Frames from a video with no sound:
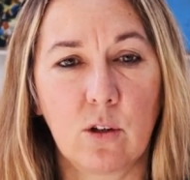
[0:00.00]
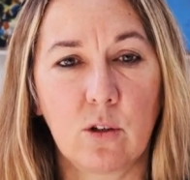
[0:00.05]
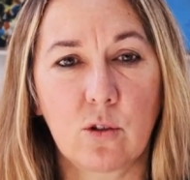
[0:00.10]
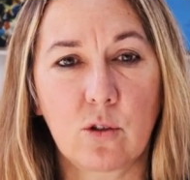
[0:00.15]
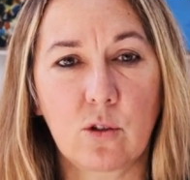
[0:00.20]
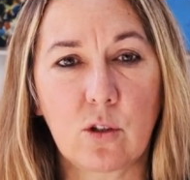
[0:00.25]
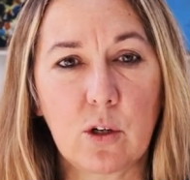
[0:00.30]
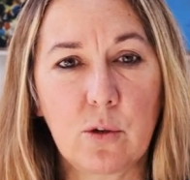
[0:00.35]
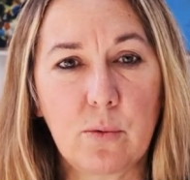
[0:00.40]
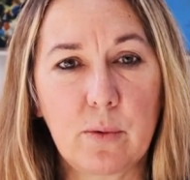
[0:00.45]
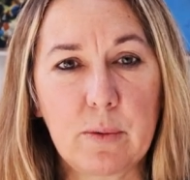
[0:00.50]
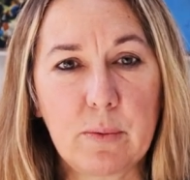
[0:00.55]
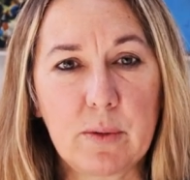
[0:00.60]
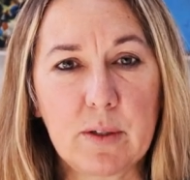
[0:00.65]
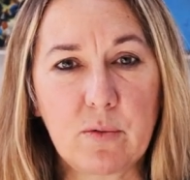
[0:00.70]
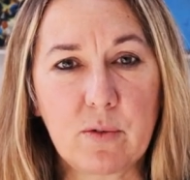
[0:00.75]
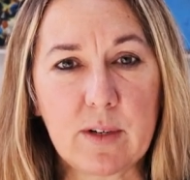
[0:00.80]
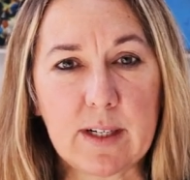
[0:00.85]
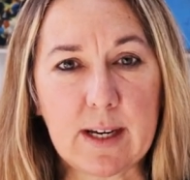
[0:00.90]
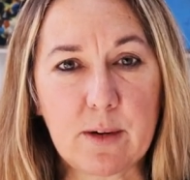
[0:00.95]
So we
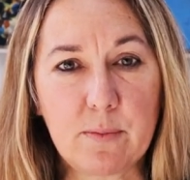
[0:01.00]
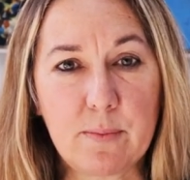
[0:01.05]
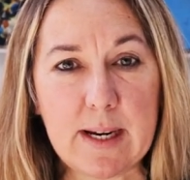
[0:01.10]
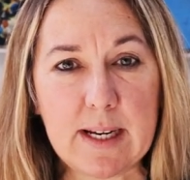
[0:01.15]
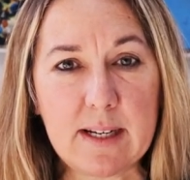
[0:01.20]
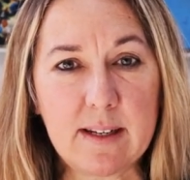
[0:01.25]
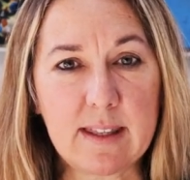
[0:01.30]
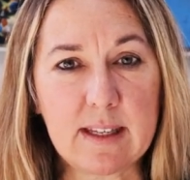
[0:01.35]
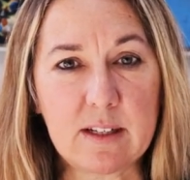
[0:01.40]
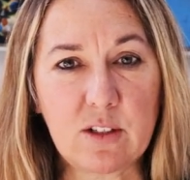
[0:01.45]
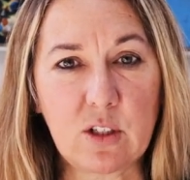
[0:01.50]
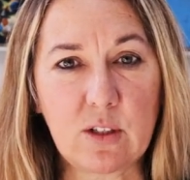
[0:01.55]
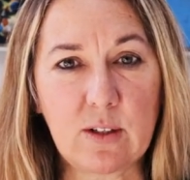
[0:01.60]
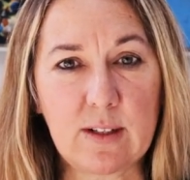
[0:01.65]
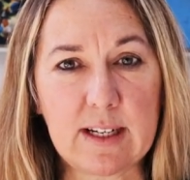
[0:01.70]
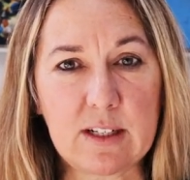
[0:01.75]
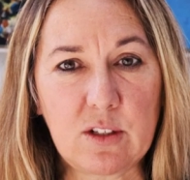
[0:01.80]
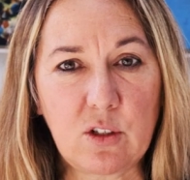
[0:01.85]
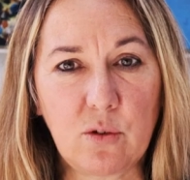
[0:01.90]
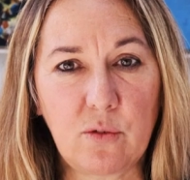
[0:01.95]
would recommend that
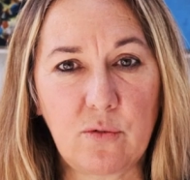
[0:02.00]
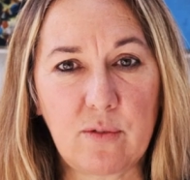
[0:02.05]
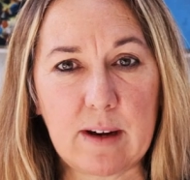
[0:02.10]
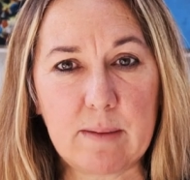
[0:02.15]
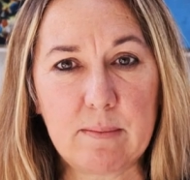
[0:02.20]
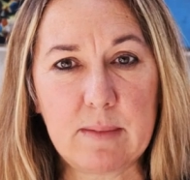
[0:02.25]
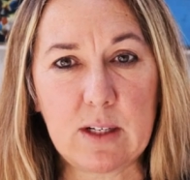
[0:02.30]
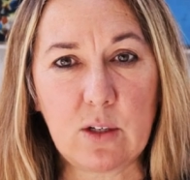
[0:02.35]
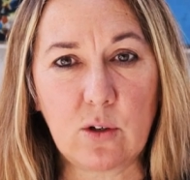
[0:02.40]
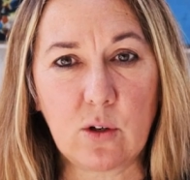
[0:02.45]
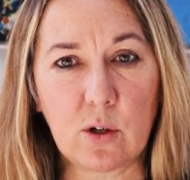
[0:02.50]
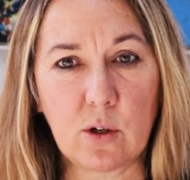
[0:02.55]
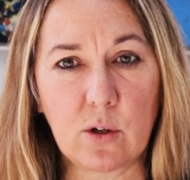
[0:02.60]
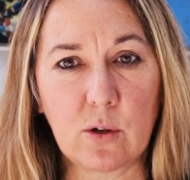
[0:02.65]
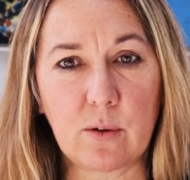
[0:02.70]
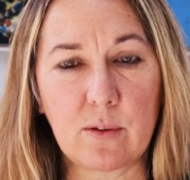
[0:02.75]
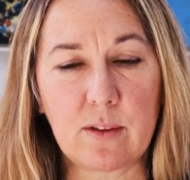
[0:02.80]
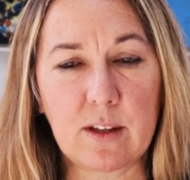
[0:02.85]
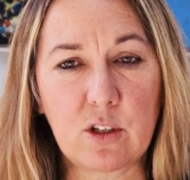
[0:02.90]
you let your family know